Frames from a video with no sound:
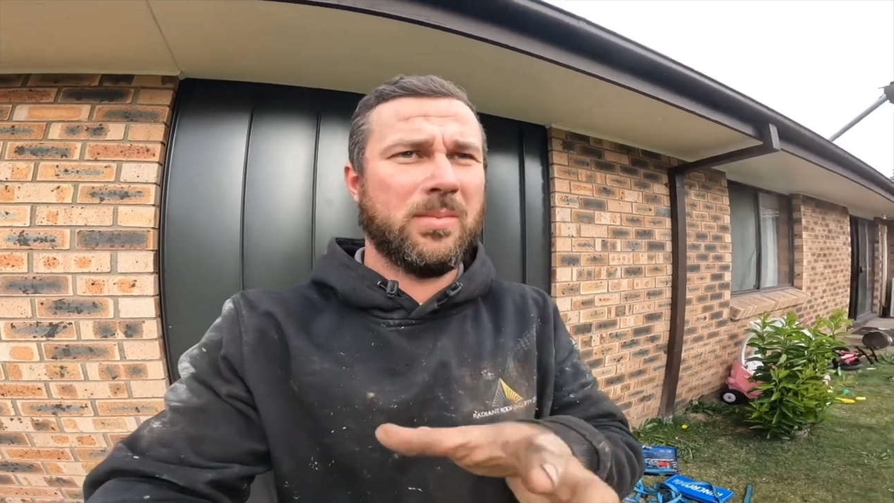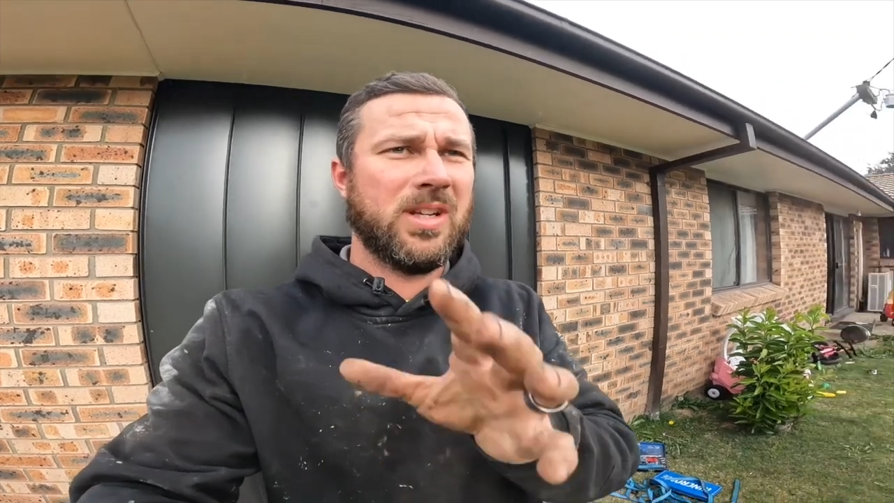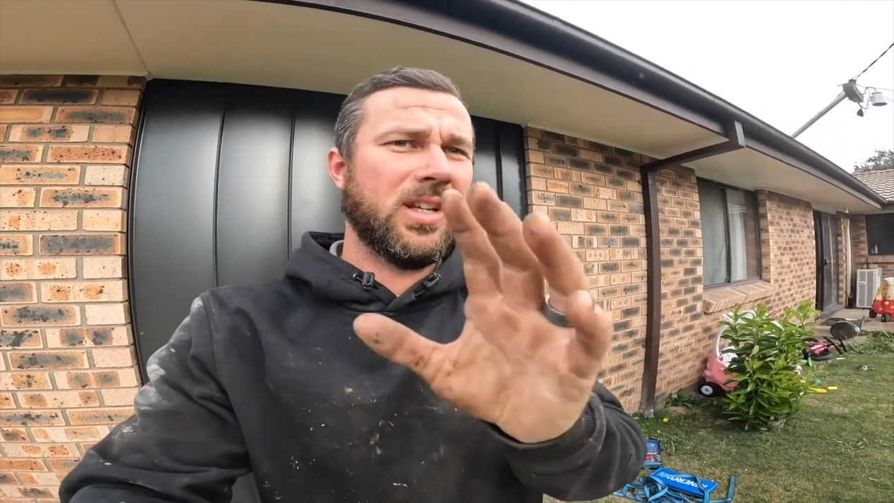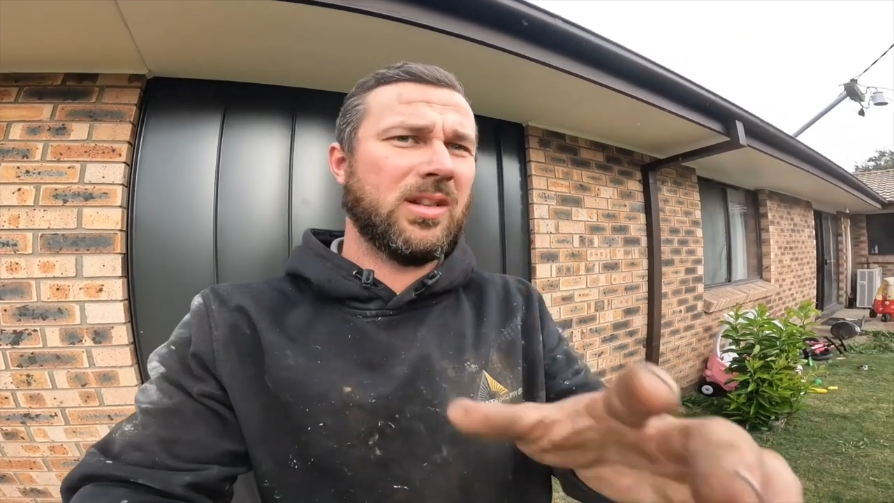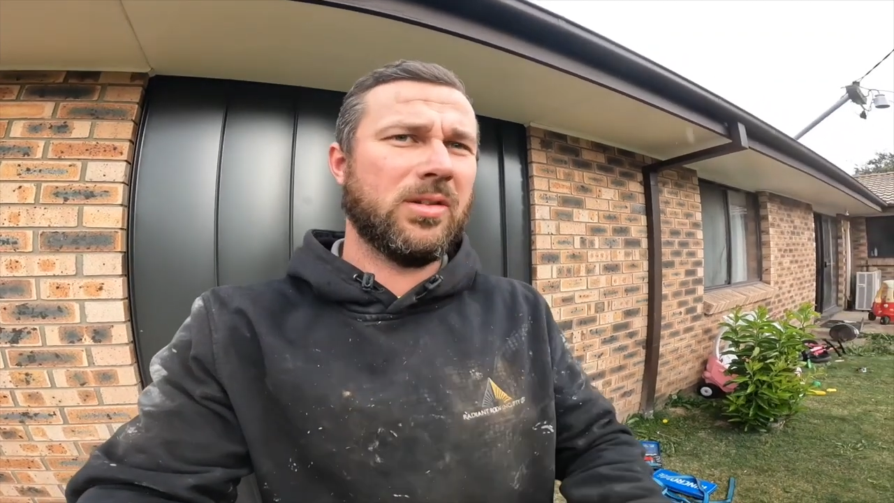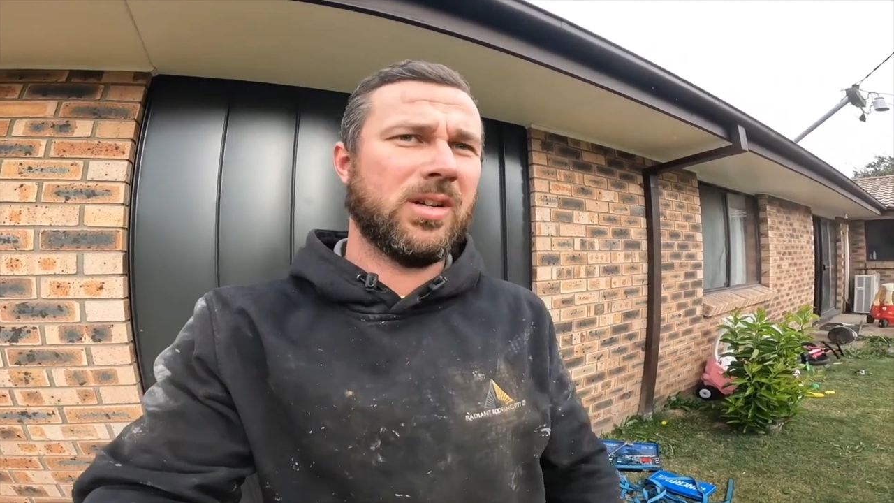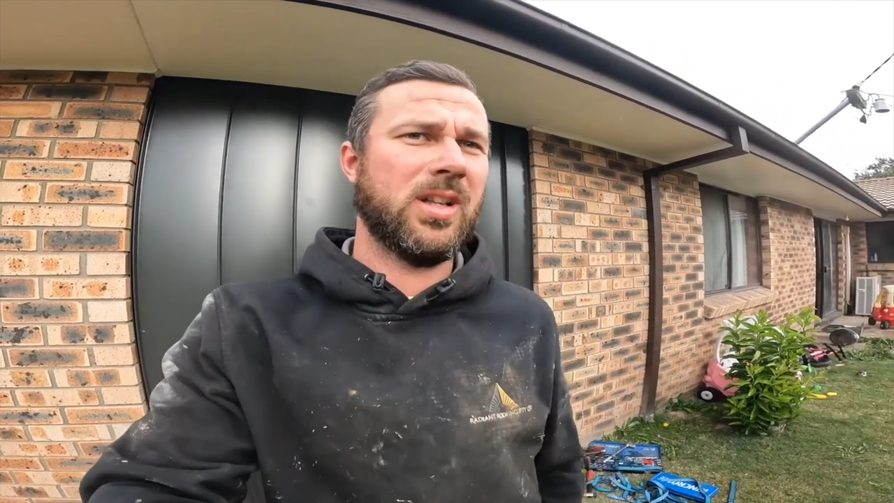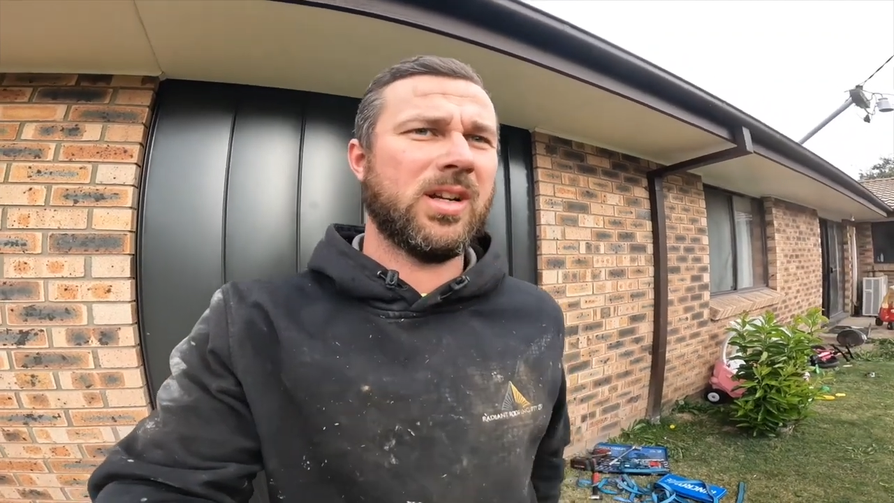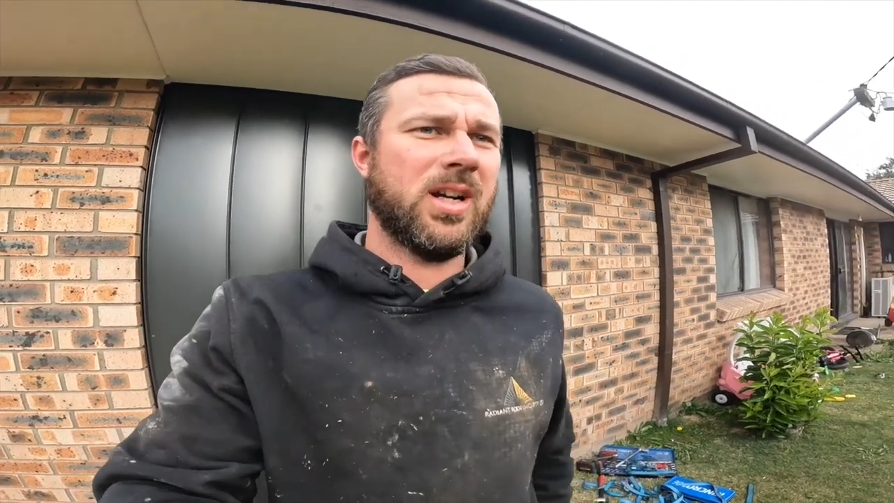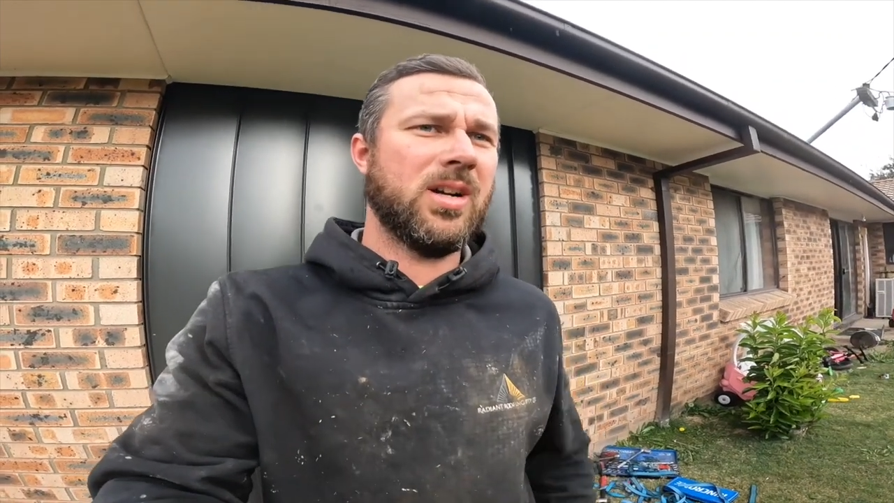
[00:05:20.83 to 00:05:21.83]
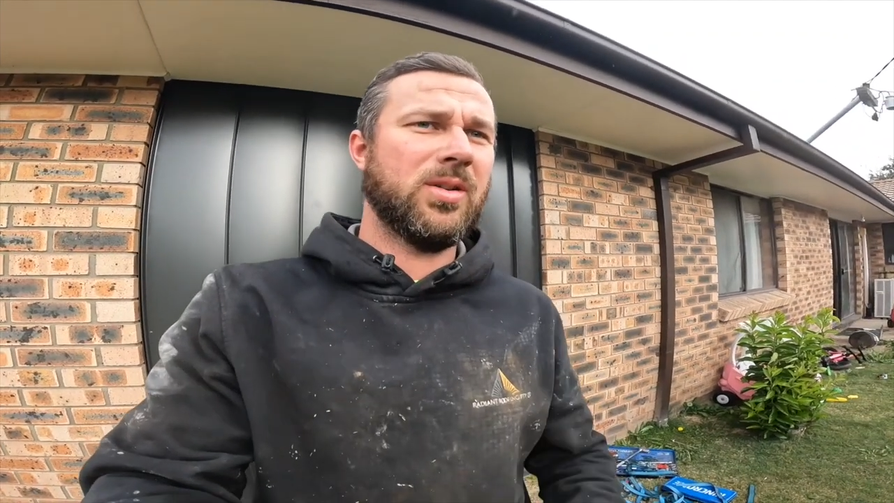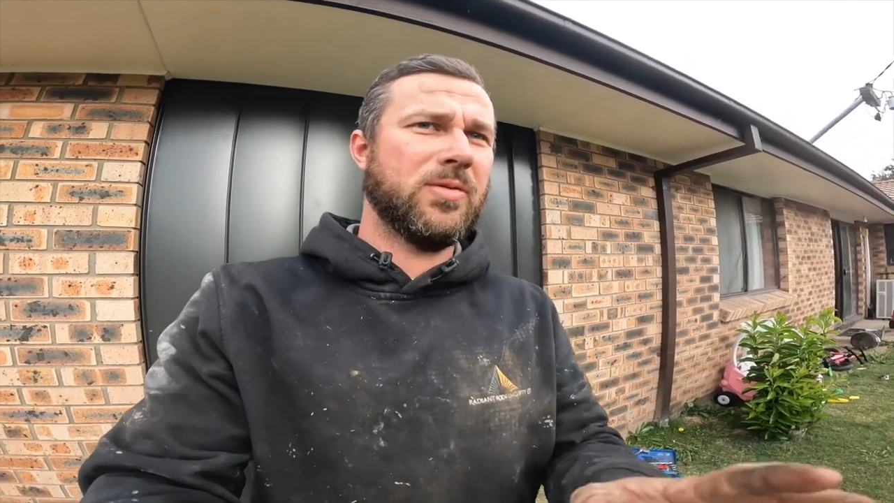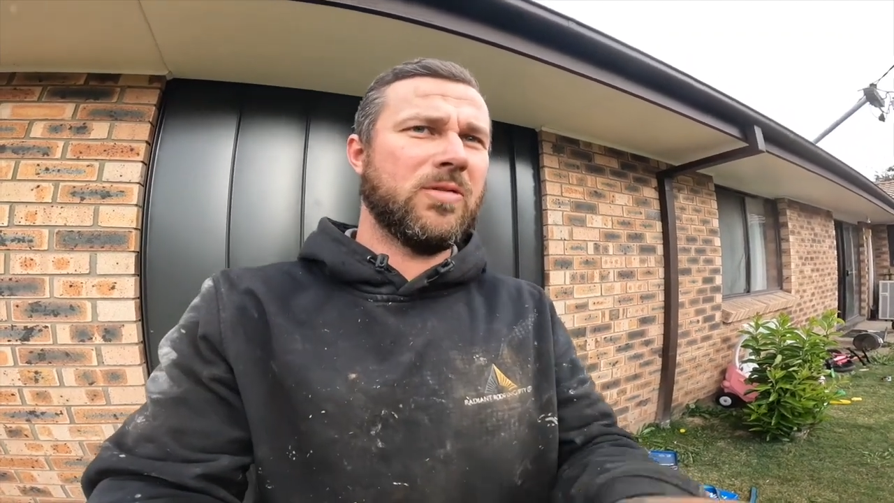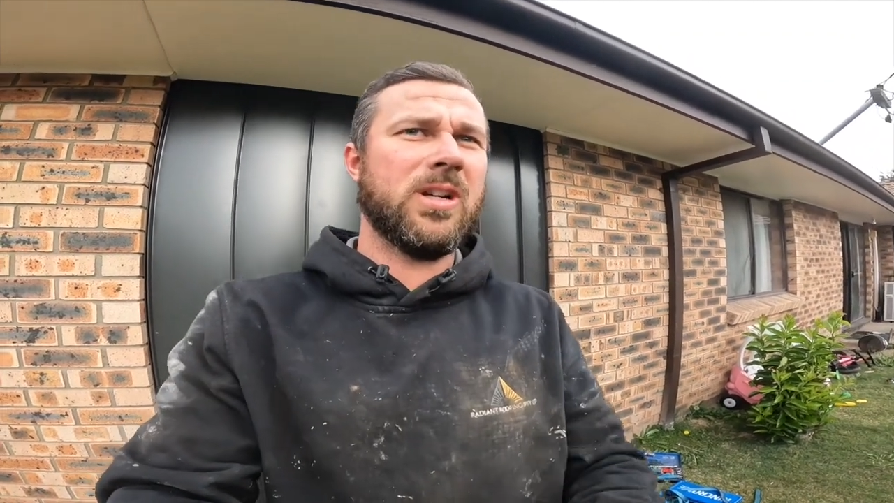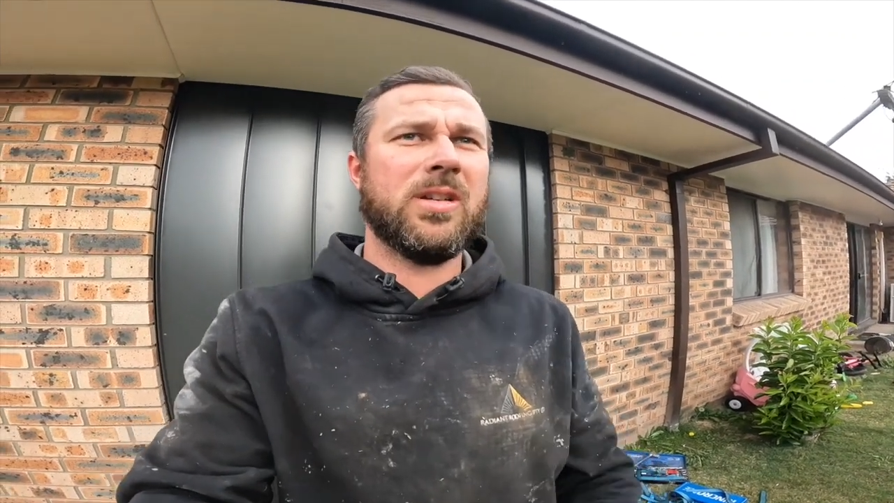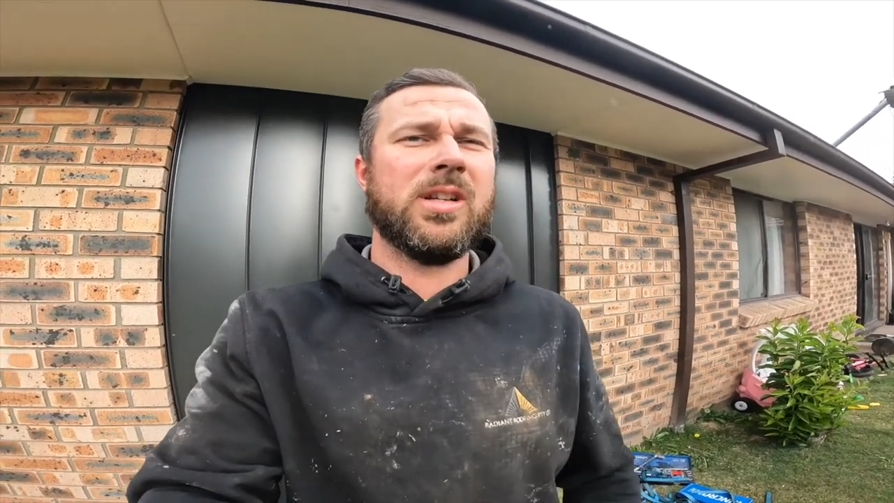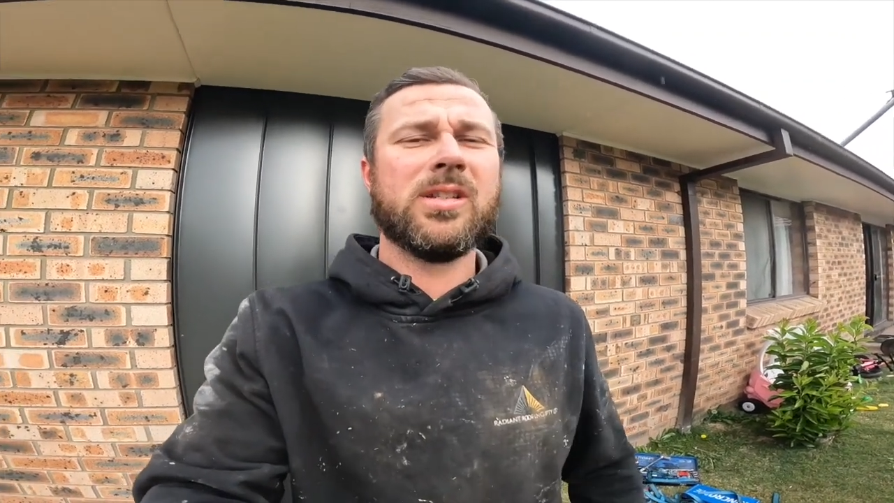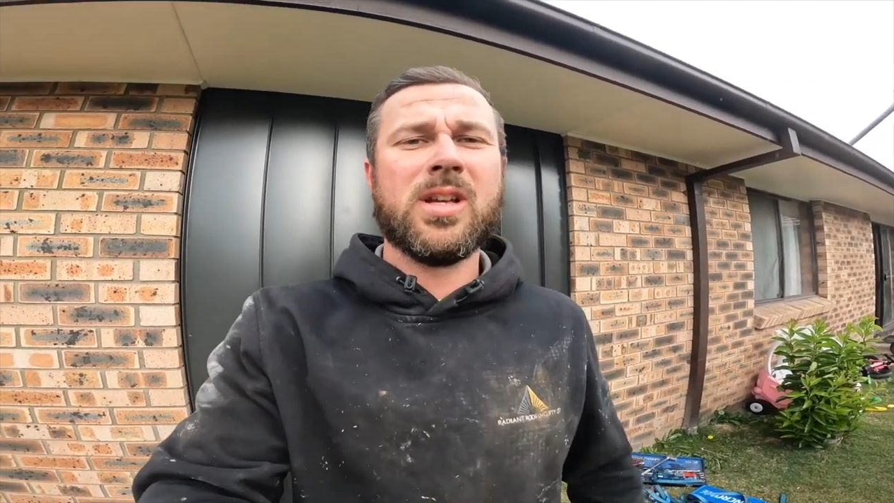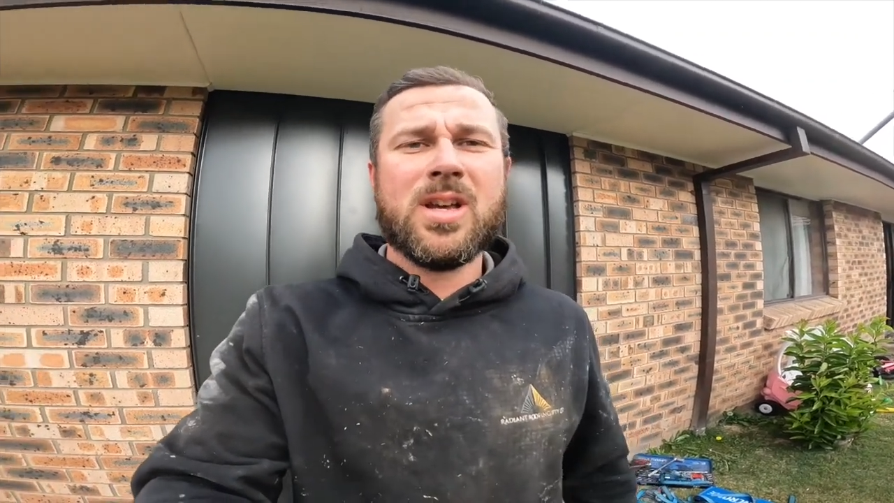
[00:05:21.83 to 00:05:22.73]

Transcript: I'm here looking at the car on the rear of this,